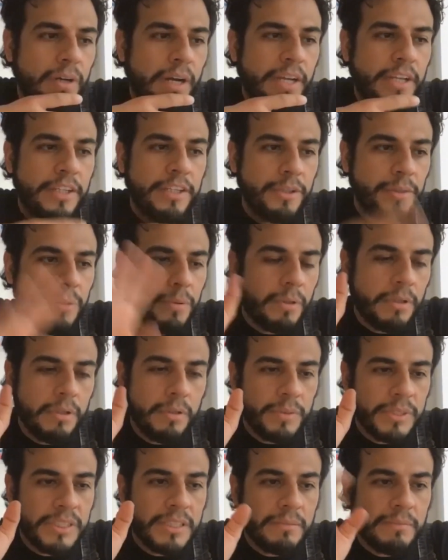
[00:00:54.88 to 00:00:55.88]
I knew
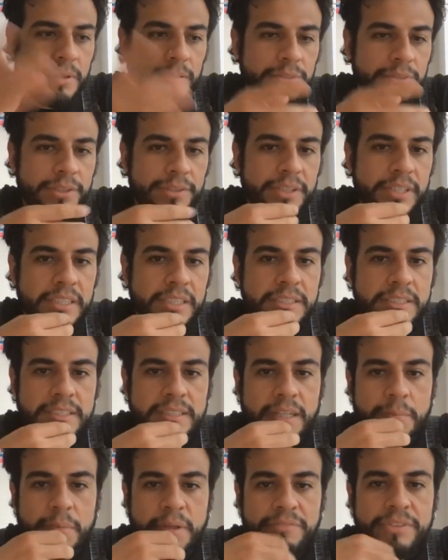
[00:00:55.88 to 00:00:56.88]
always about the race.
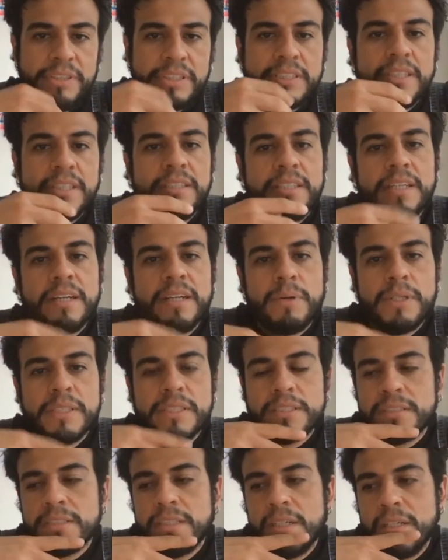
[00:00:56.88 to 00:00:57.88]
And my first idea
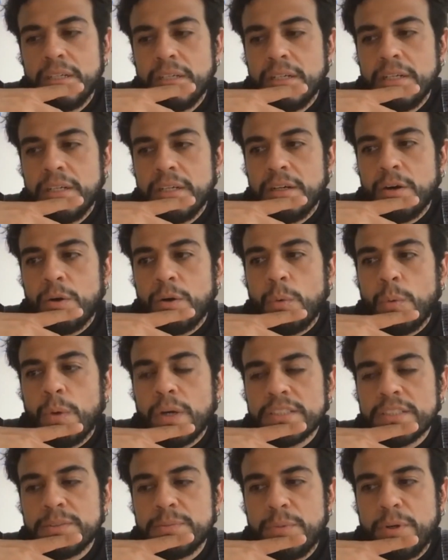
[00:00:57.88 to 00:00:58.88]
was
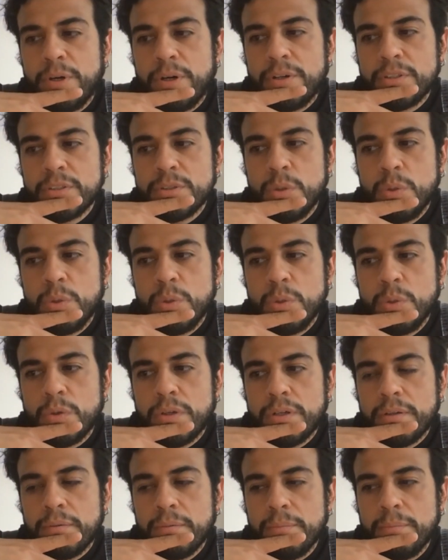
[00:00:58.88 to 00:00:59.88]
more to
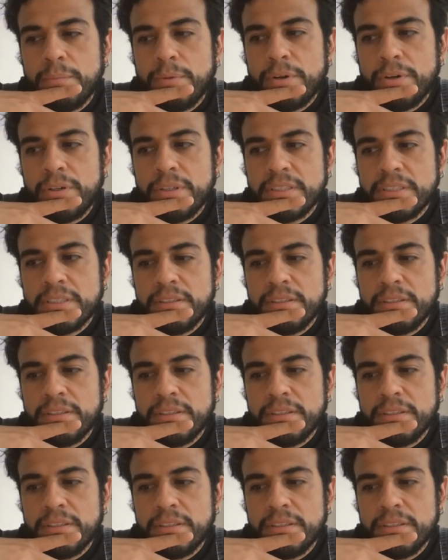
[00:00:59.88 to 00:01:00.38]
look more in